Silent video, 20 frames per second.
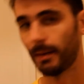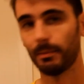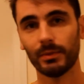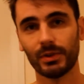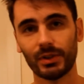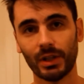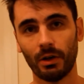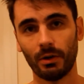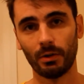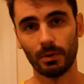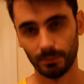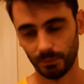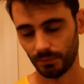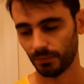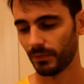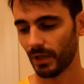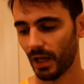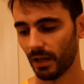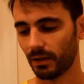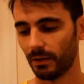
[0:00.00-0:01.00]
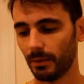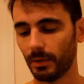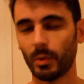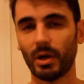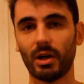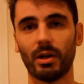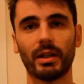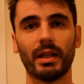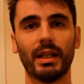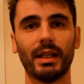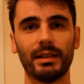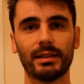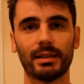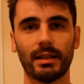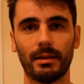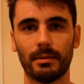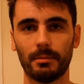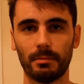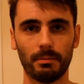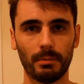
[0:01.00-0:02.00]
So I'm going to be wearing these
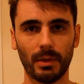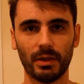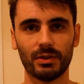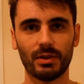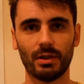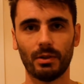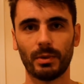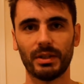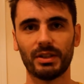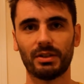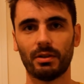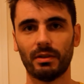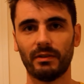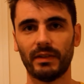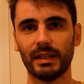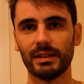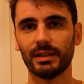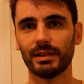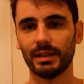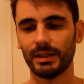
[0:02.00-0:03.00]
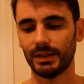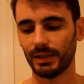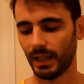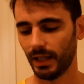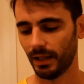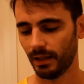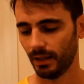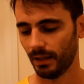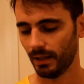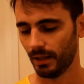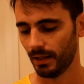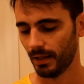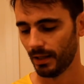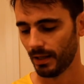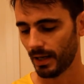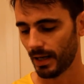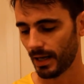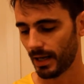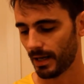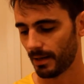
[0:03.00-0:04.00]
at most of the winter events this year
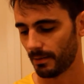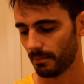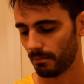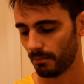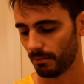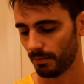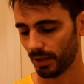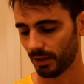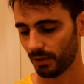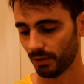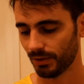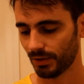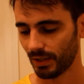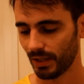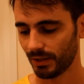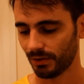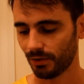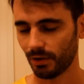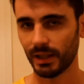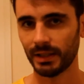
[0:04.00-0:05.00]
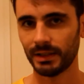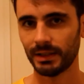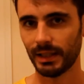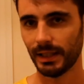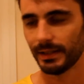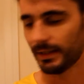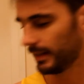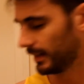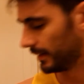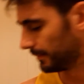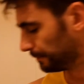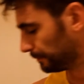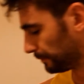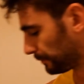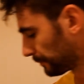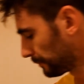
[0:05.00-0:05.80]
because they're tried and tested.